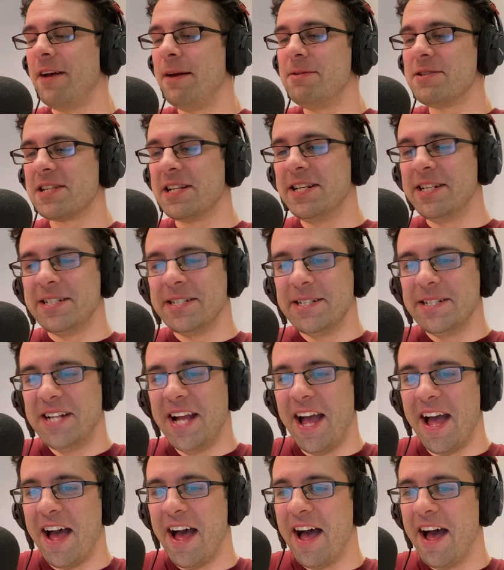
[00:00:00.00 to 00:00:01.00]
Famously.
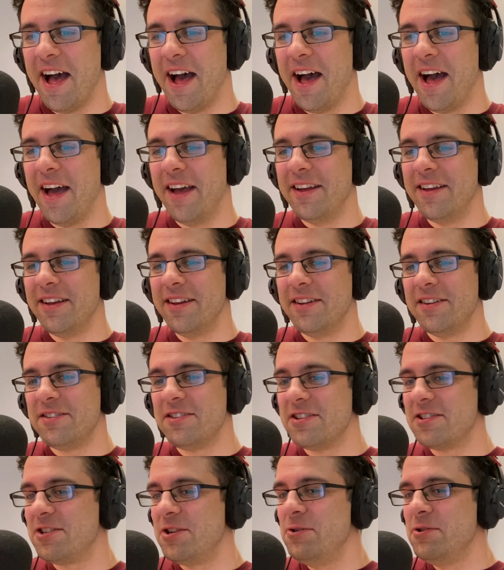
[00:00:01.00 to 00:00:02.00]

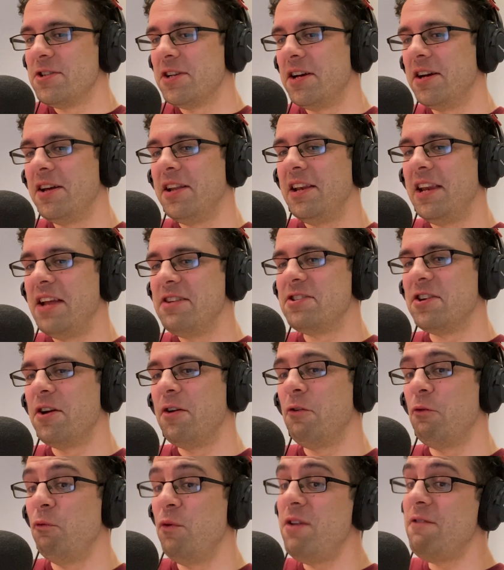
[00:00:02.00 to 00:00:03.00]
De Souza
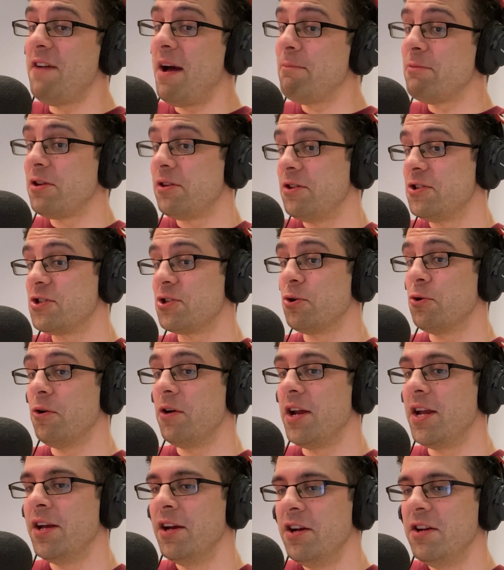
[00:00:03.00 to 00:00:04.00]
later revamped the
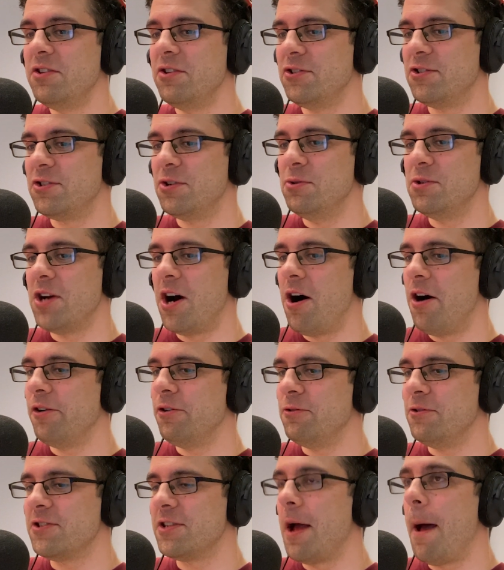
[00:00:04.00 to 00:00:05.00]
story to suit
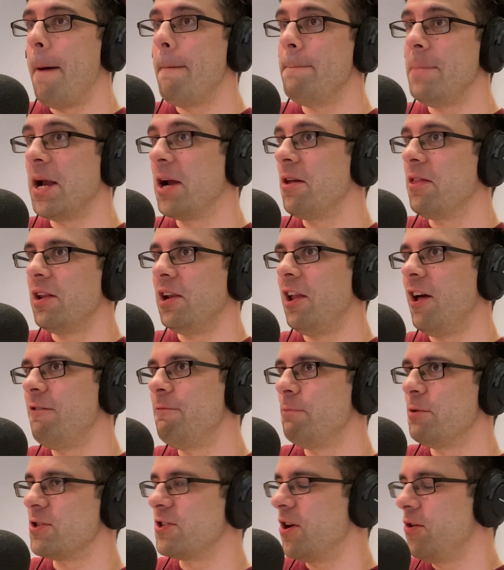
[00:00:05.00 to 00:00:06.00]
Arnold's
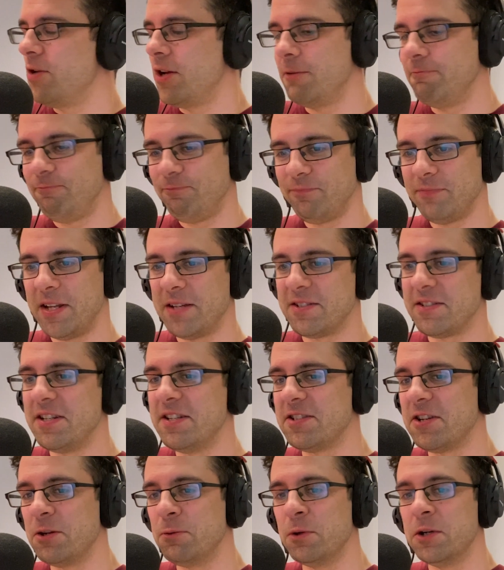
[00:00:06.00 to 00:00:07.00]
bigger-than-life persona. That's in
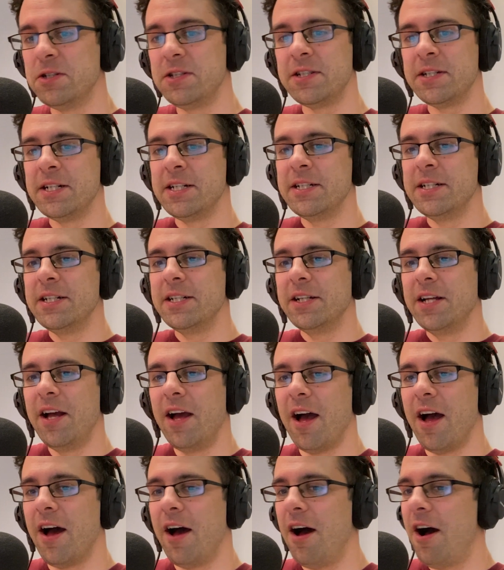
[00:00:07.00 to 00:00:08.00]
his own words.
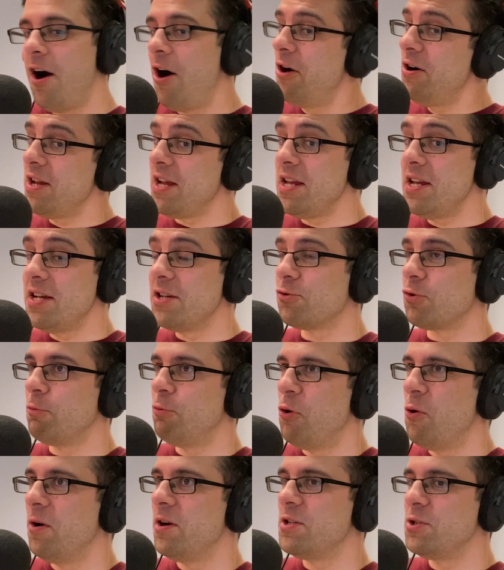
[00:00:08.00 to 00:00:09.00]
Arnie is
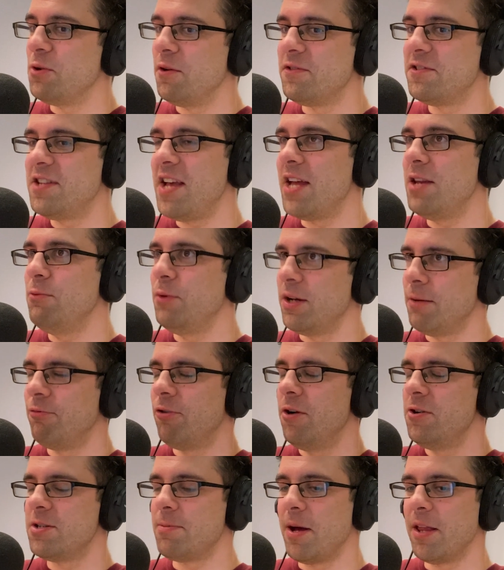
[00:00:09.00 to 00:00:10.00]
reported to have said, when
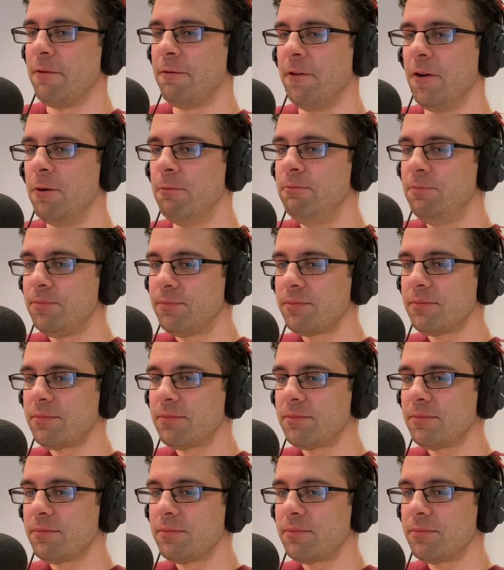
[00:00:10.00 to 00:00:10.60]
approached about the film,